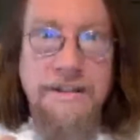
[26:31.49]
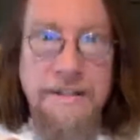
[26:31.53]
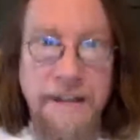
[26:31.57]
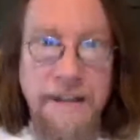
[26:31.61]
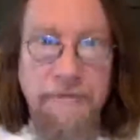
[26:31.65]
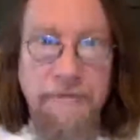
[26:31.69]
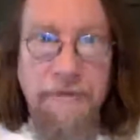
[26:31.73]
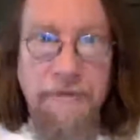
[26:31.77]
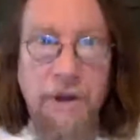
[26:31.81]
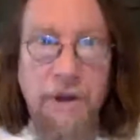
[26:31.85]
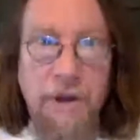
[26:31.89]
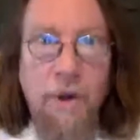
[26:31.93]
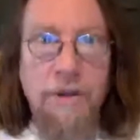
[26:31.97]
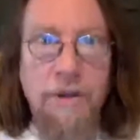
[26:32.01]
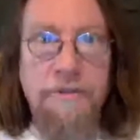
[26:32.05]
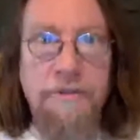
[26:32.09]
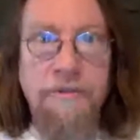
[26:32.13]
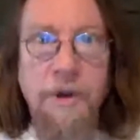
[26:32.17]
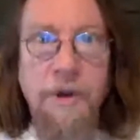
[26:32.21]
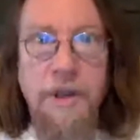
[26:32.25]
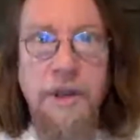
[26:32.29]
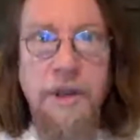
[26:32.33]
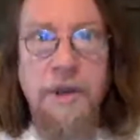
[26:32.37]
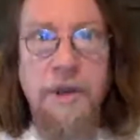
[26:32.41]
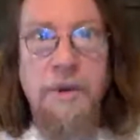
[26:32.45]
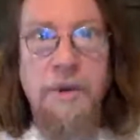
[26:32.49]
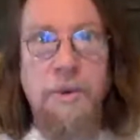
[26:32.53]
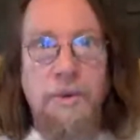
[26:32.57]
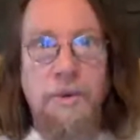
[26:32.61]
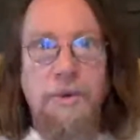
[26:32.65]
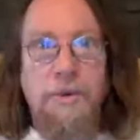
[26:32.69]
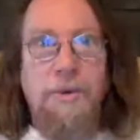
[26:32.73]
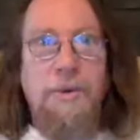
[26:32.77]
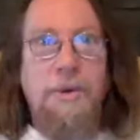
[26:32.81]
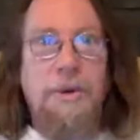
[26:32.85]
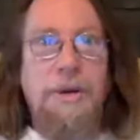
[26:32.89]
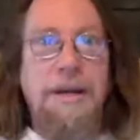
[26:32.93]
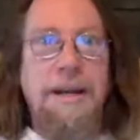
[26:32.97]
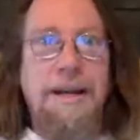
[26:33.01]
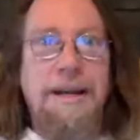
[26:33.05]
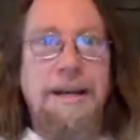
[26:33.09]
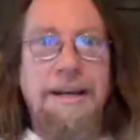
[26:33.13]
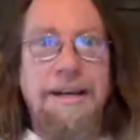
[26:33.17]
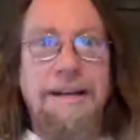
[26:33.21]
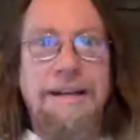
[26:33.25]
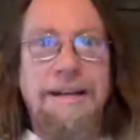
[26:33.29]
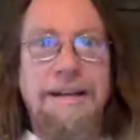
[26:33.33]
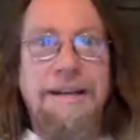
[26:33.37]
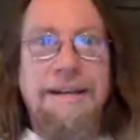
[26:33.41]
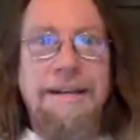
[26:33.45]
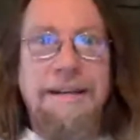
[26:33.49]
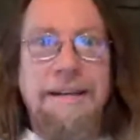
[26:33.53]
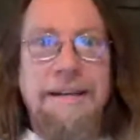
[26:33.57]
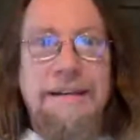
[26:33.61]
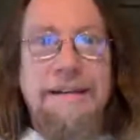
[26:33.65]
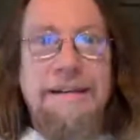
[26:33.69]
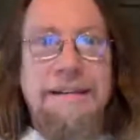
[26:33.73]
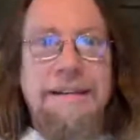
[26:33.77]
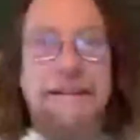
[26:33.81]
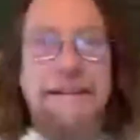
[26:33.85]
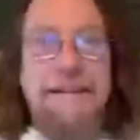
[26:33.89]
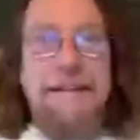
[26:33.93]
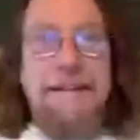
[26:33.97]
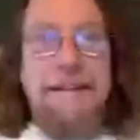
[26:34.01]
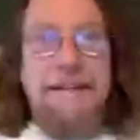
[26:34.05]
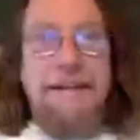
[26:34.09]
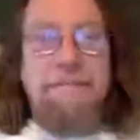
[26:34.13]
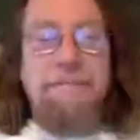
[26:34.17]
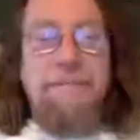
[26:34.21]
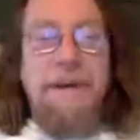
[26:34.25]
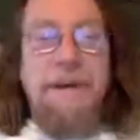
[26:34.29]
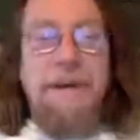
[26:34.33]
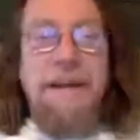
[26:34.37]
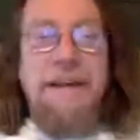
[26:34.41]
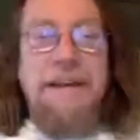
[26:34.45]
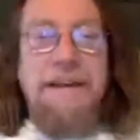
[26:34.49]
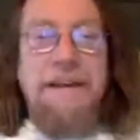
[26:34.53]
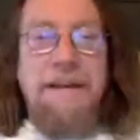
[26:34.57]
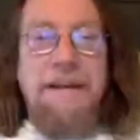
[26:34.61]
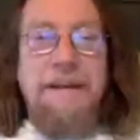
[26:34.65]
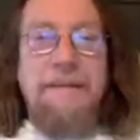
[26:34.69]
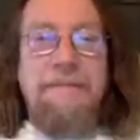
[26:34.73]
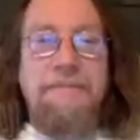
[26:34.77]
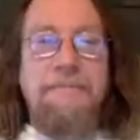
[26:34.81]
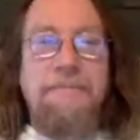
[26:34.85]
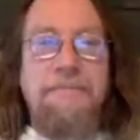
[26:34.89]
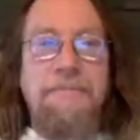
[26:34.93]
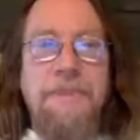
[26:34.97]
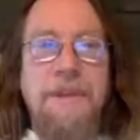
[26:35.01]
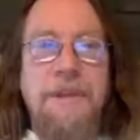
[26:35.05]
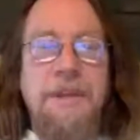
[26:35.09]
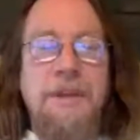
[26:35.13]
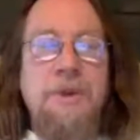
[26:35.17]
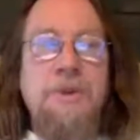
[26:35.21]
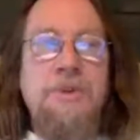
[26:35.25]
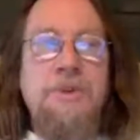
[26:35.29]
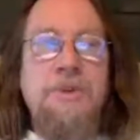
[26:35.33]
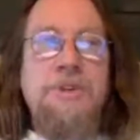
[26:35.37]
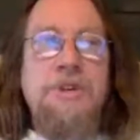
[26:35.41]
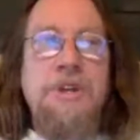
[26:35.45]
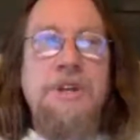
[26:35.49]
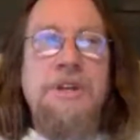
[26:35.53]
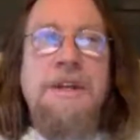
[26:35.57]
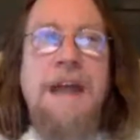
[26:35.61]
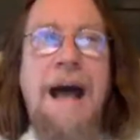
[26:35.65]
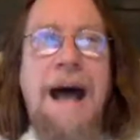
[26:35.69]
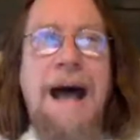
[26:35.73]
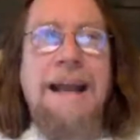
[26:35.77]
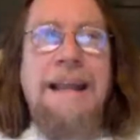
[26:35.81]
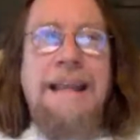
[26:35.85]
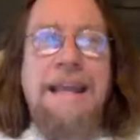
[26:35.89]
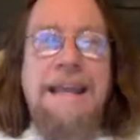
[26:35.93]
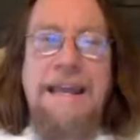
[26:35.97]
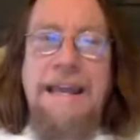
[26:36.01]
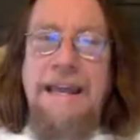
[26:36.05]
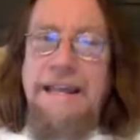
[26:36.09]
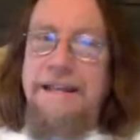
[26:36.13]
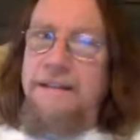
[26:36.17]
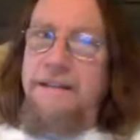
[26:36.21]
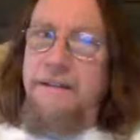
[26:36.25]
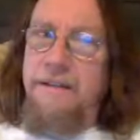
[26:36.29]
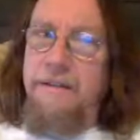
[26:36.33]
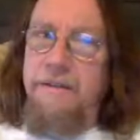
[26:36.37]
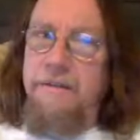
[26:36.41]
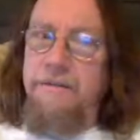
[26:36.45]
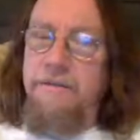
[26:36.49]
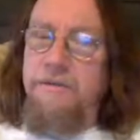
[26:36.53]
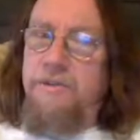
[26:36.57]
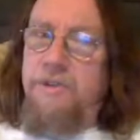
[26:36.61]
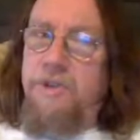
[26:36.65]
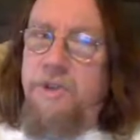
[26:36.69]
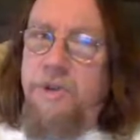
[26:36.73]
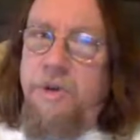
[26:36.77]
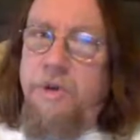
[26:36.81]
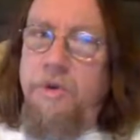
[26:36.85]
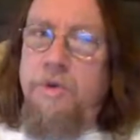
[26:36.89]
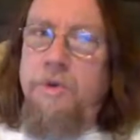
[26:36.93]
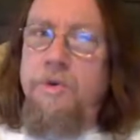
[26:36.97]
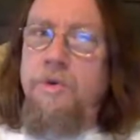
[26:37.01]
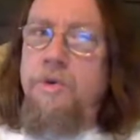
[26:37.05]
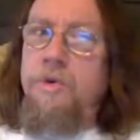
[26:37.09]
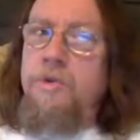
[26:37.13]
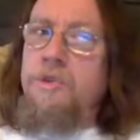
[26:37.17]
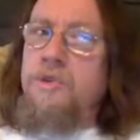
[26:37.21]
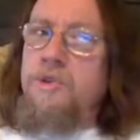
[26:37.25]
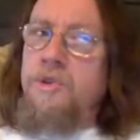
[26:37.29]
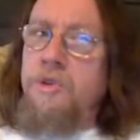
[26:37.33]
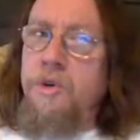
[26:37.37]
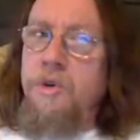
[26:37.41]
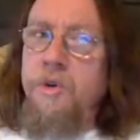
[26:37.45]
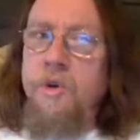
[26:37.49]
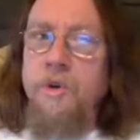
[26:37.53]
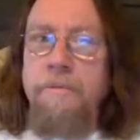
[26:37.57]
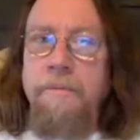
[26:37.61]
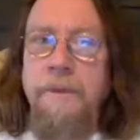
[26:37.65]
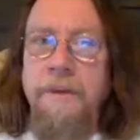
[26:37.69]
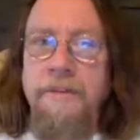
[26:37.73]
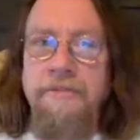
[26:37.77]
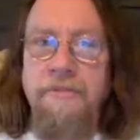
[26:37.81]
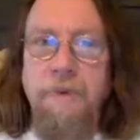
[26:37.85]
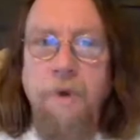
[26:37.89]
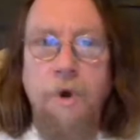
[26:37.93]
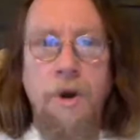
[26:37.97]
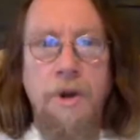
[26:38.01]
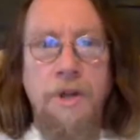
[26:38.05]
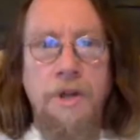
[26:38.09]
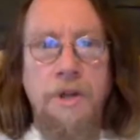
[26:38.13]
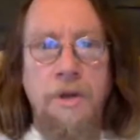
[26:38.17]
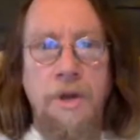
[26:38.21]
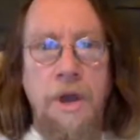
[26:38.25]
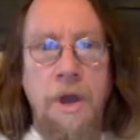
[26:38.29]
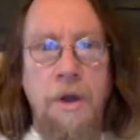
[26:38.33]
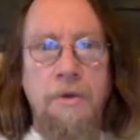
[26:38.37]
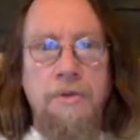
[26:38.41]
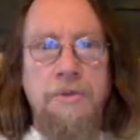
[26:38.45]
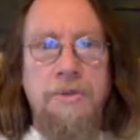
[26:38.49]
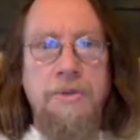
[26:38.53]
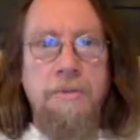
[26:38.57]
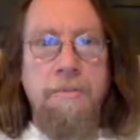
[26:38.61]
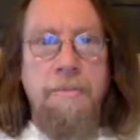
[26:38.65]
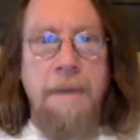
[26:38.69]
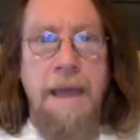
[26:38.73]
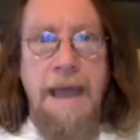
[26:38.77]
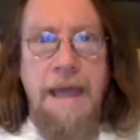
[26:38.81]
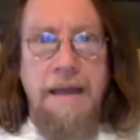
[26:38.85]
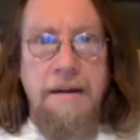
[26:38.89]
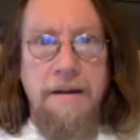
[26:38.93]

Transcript: I know it's difficult for you, but you should not eat too soon before you go to bed.